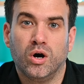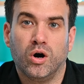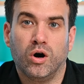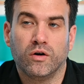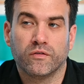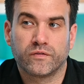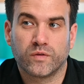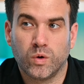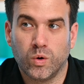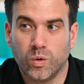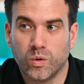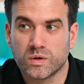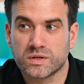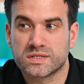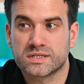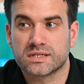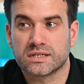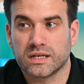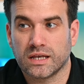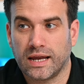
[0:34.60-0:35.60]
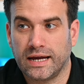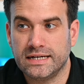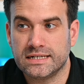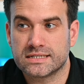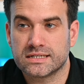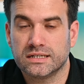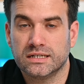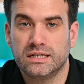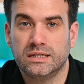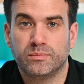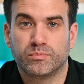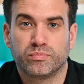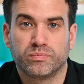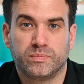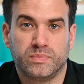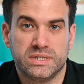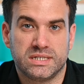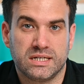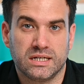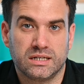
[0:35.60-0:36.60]
Of course, lately,
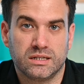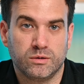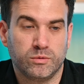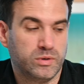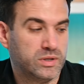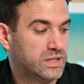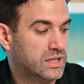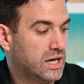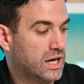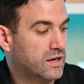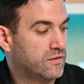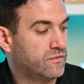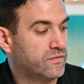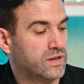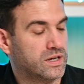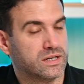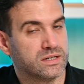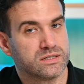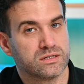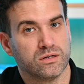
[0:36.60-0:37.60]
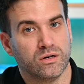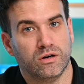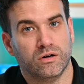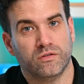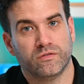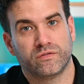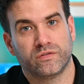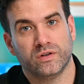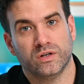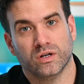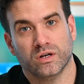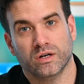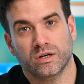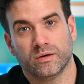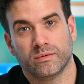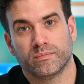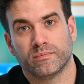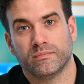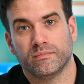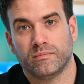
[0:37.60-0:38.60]
particularly with the advent of,
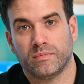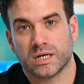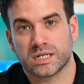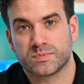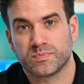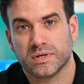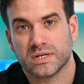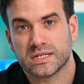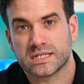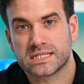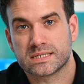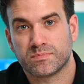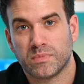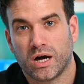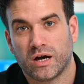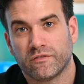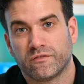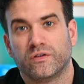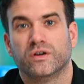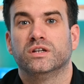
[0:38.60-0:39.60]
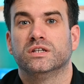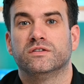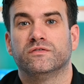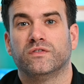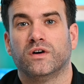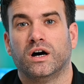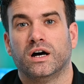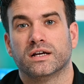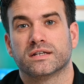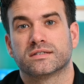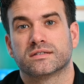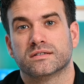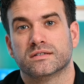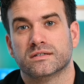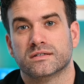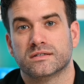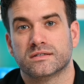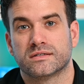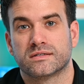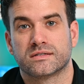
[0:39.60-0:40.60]
much better smartphone
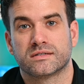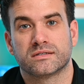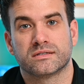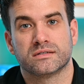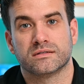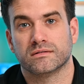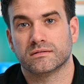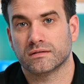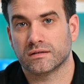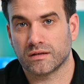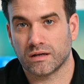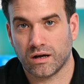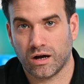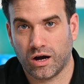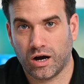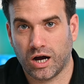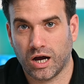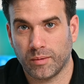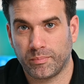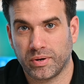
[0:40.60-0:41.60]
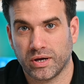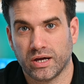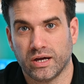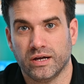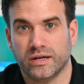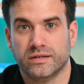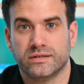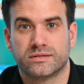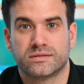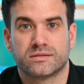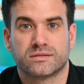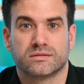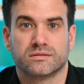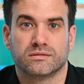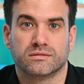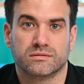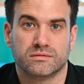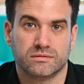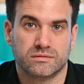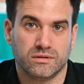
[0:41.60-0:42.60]
devices, iPads,
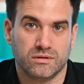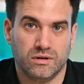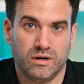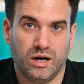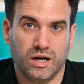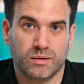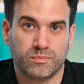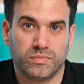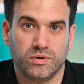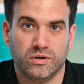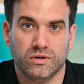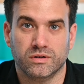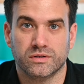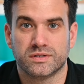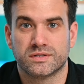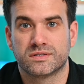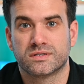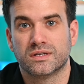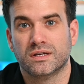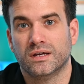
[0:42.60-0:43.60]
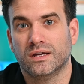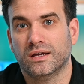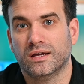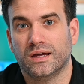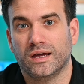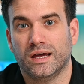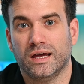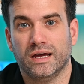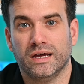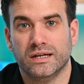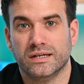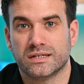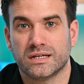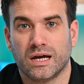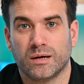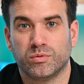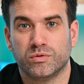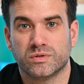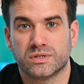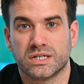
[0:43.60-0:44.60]
iPods, and
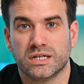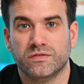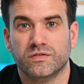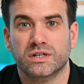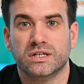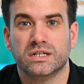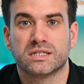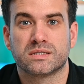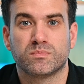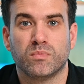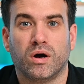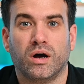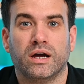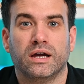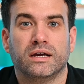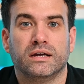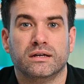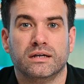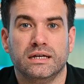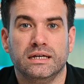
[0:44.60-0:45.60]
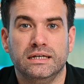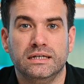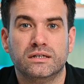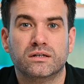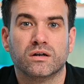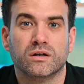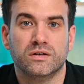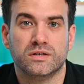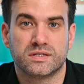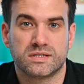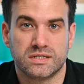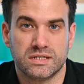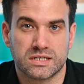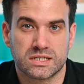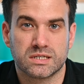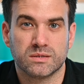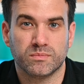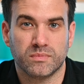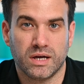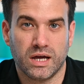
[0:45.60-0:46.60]
Apple TVs, my
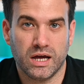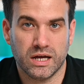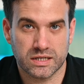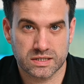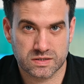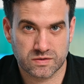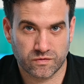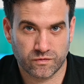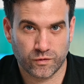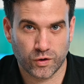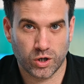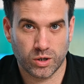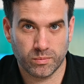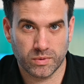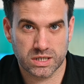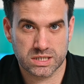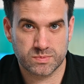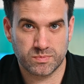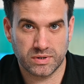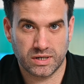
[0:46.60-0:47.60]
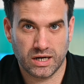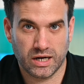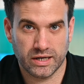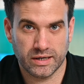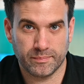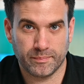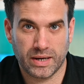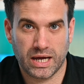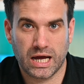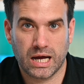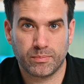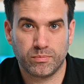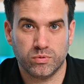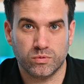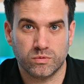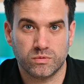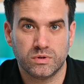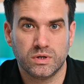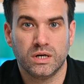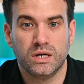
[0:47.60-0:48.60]
ecosystem has very much become
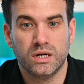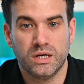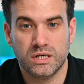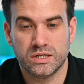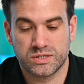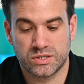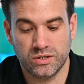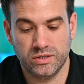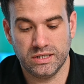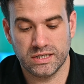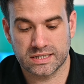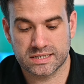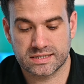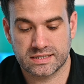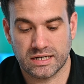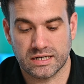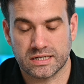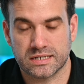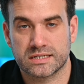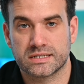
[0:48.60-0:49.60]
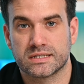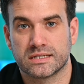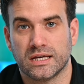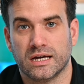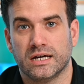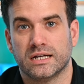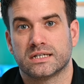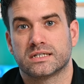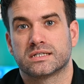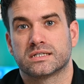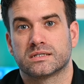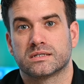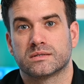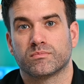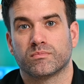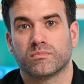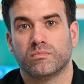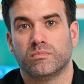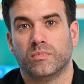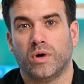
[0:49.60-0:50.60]
Apple, to the extent that
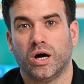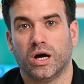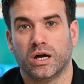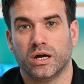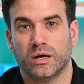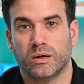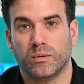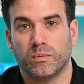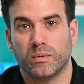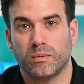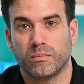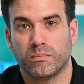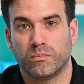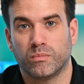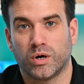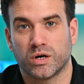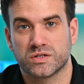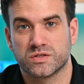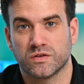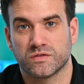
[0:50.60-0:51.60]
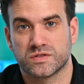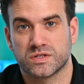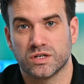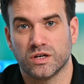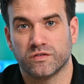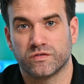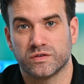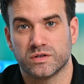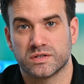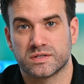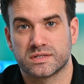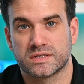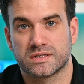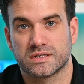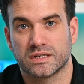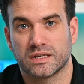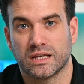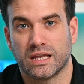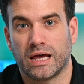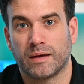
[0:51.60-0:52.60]
my Microsoft
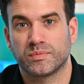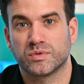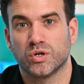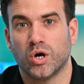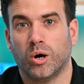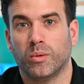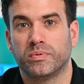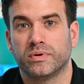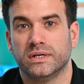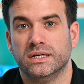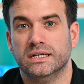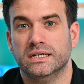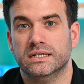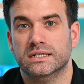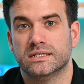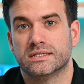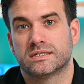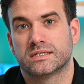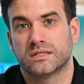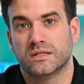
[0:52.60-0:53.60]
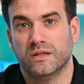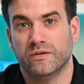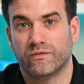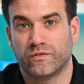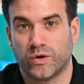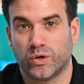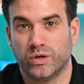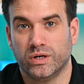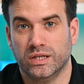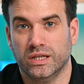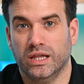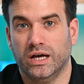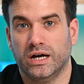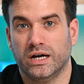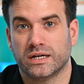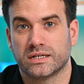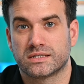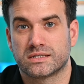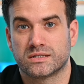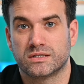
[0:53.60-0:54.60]
Surface laptop is the very
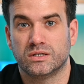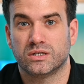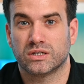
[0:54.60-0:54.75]
last